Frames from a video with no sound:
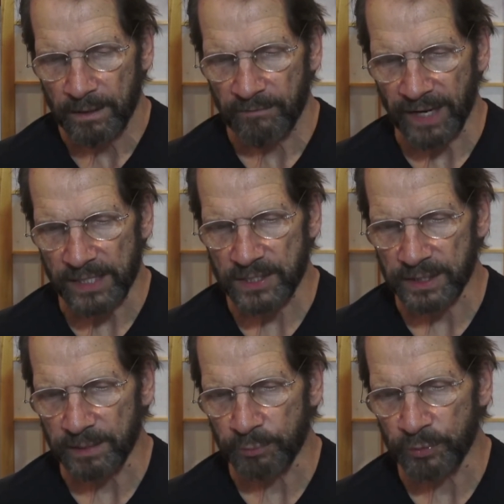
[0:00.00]

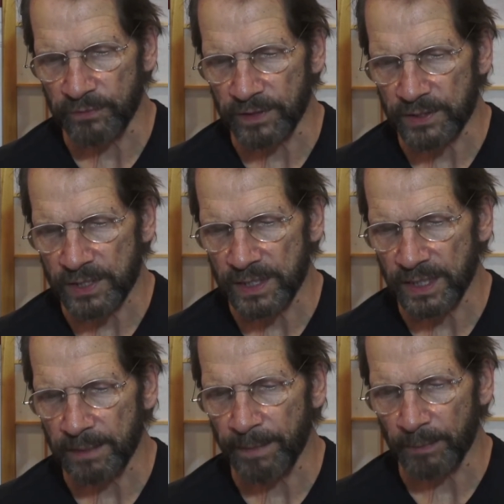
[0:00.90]
Vastly improved
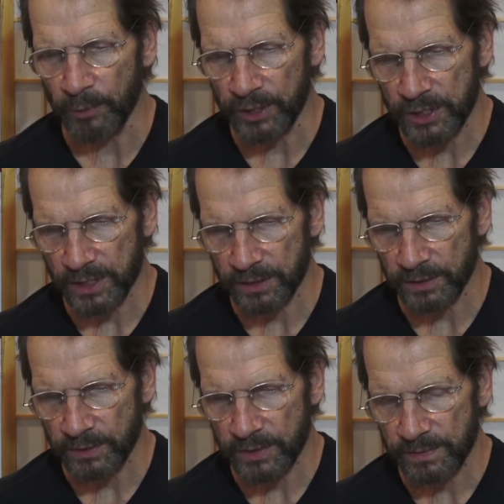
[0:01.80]
listening and memory
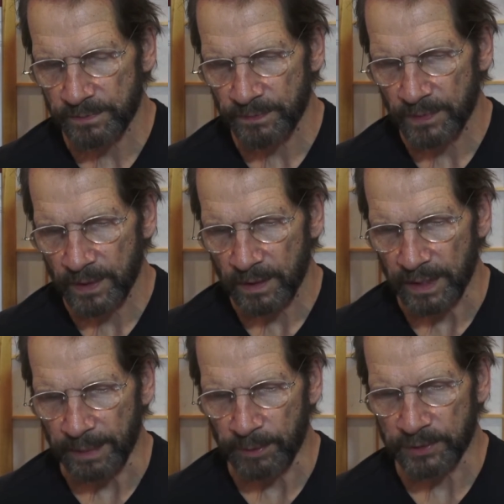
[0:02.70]
skills,
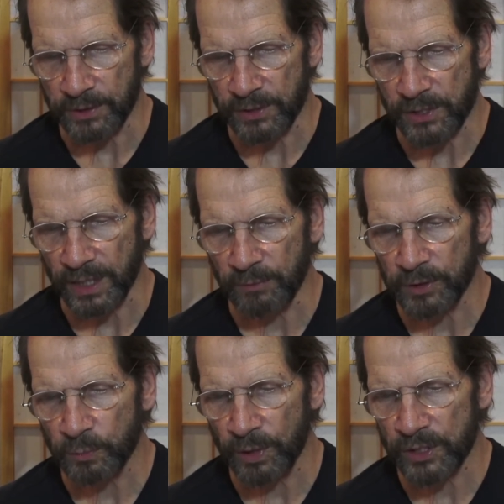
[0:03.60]
able to
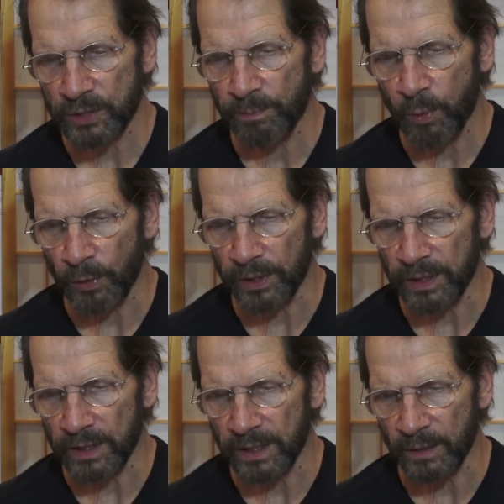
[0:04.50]
distinguish what is
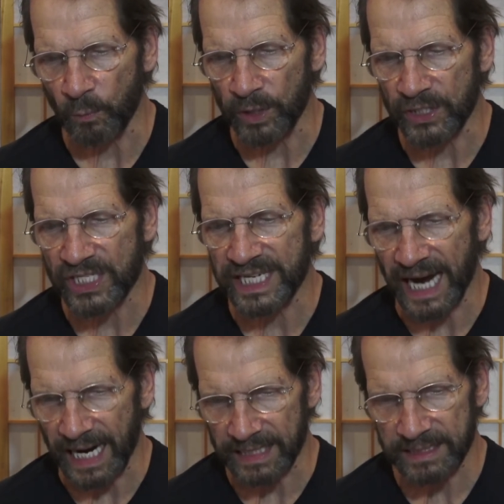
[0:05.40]
important and what is
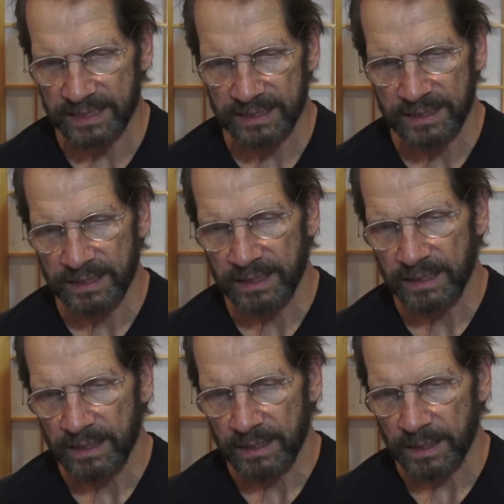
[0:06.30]
not,
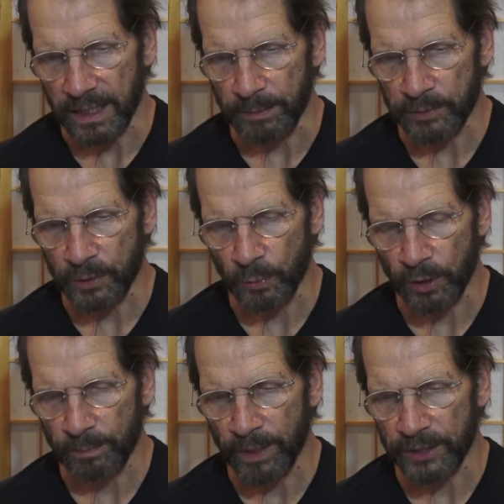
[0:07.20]
able to
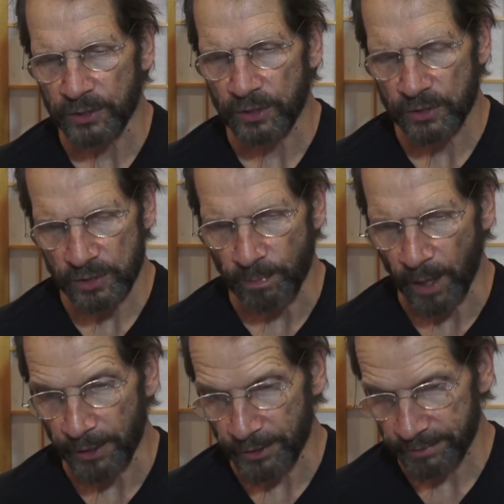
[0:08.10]
work much
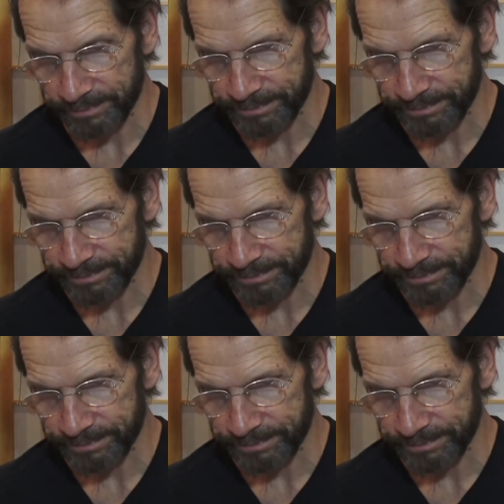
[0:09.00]
smarter,